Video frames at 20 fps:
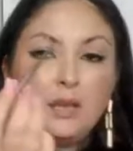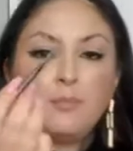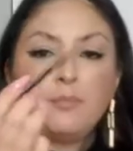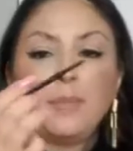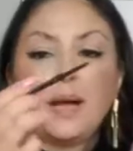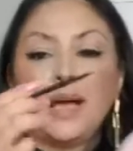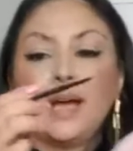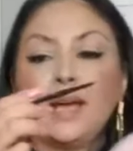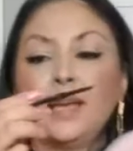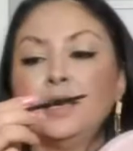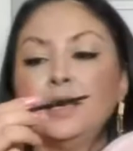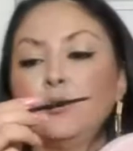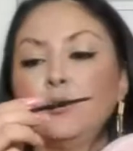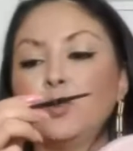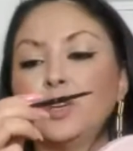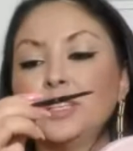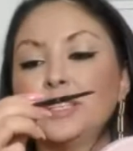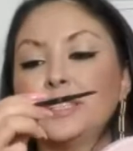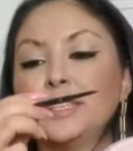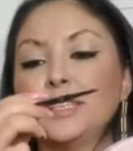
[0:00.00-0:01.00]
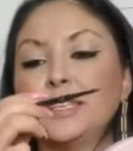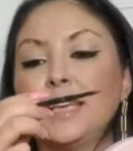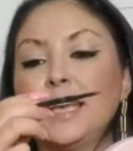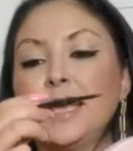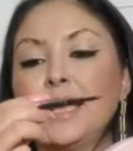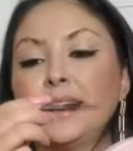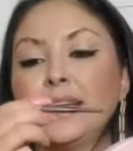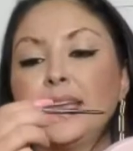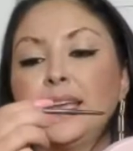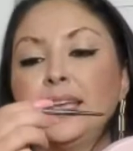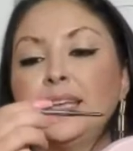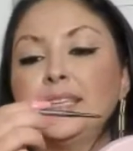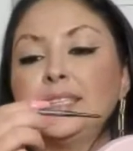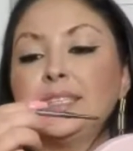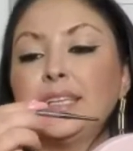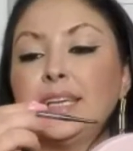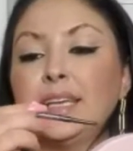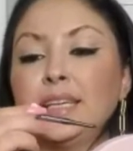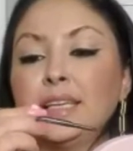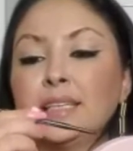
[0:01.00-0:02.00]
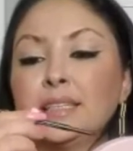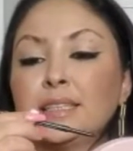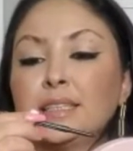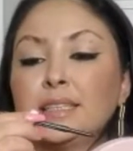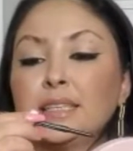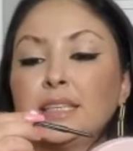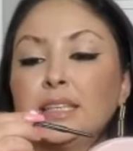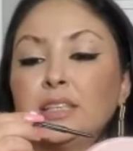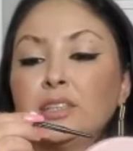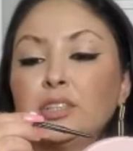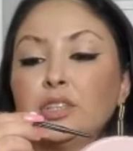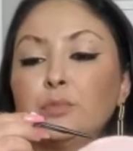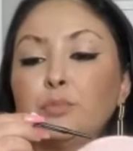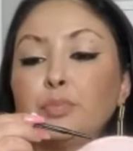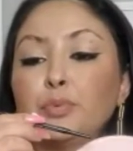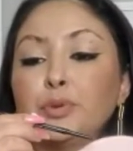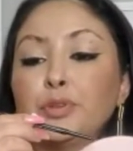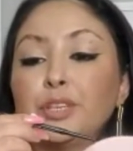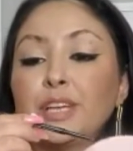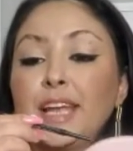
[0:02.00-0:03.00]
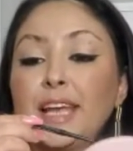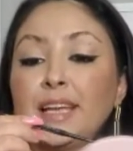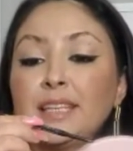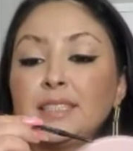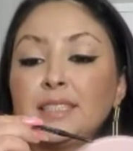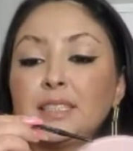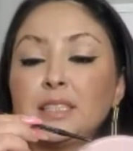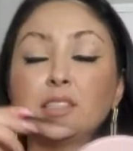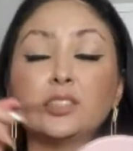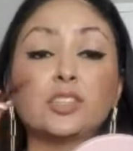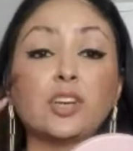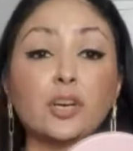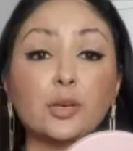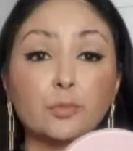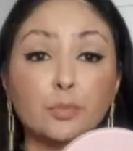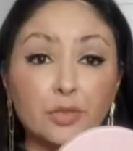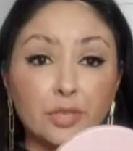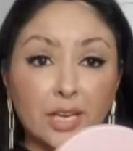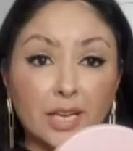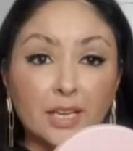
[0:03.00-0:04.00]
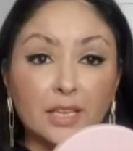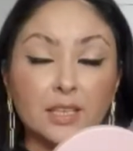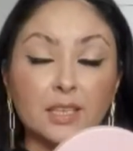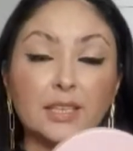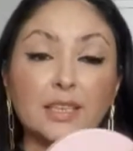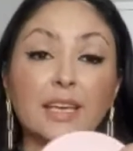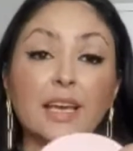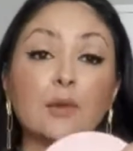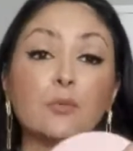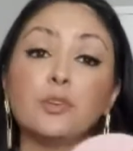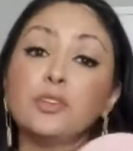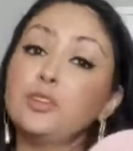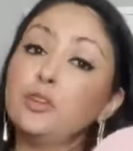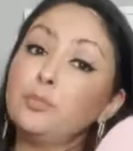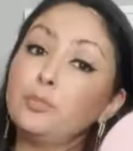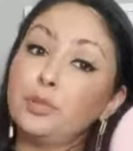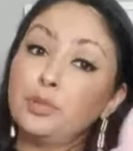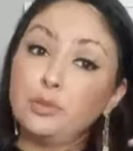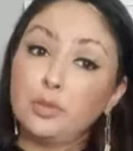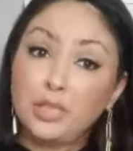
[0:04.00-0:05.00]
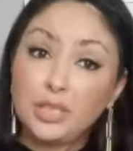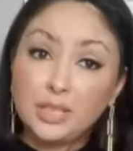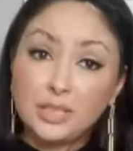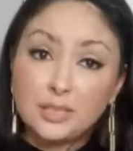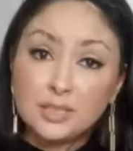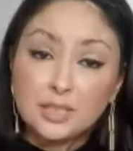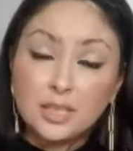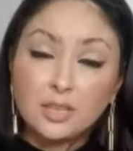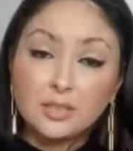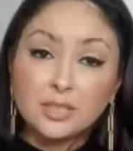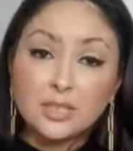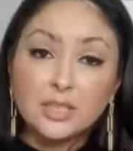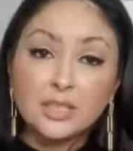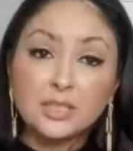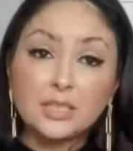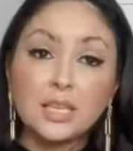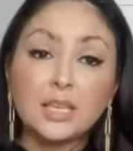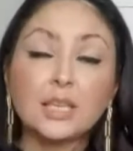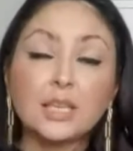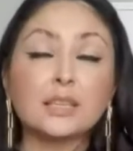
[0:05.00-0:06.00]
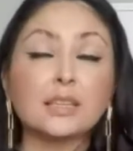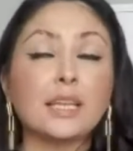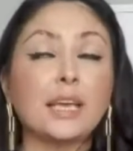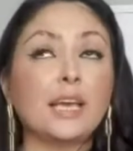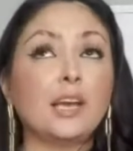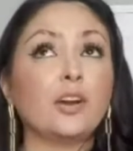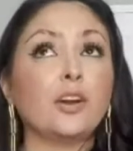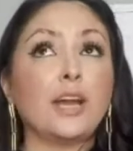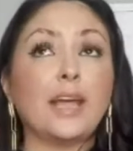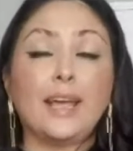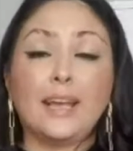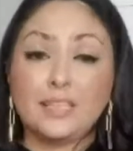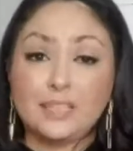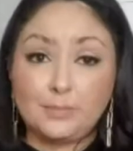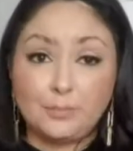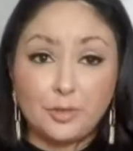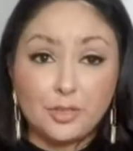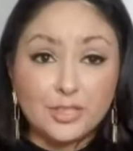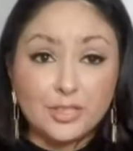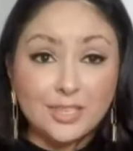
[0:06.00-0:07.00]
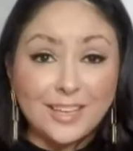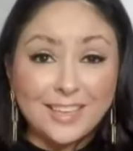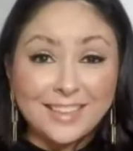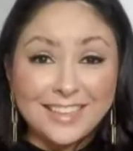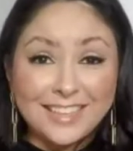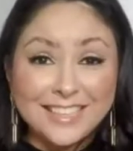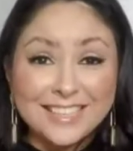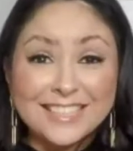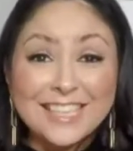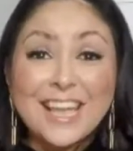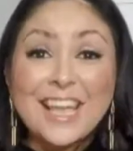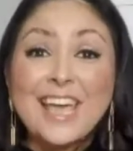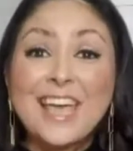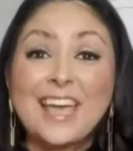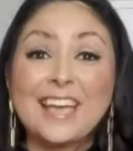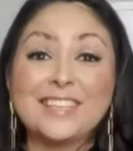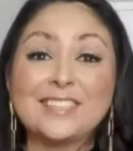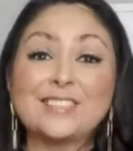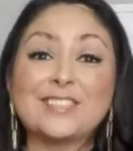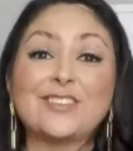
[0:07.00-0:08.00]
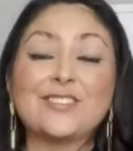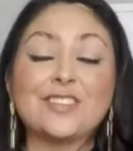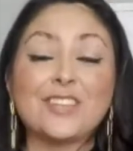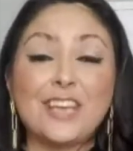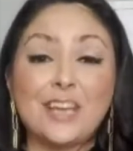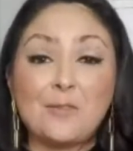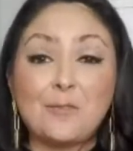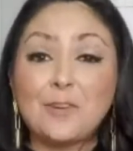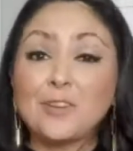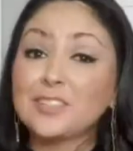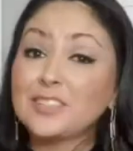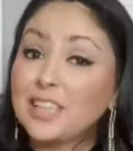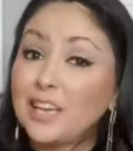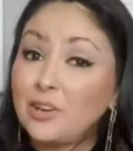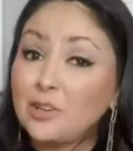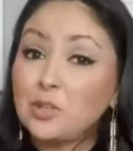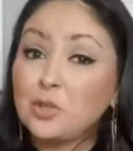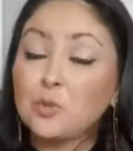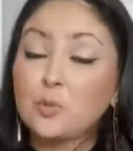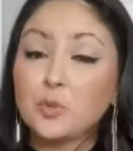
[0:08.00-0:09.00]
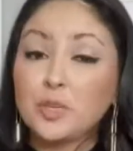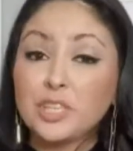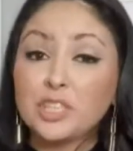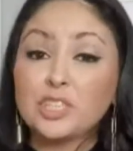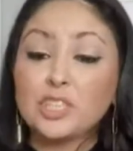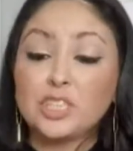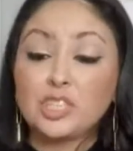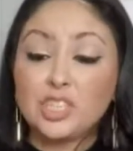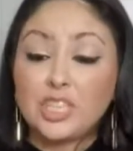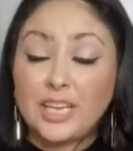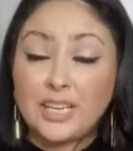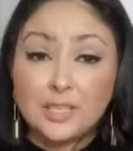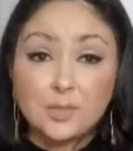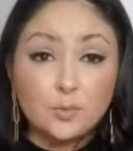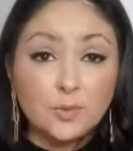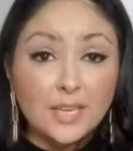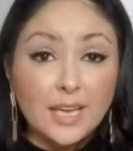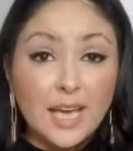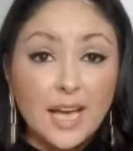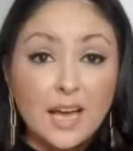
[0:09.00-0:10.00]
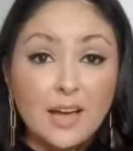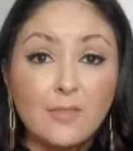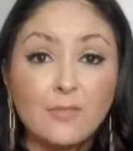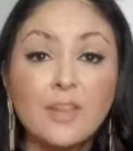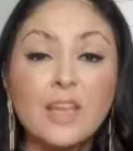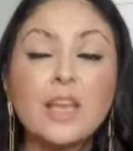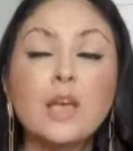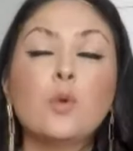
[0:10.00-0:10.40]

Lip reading: Mine, once again, is in the color brunette, dark brunette. Get with your beauty consultant. They are experts on this, and so they will tell you which shades we have.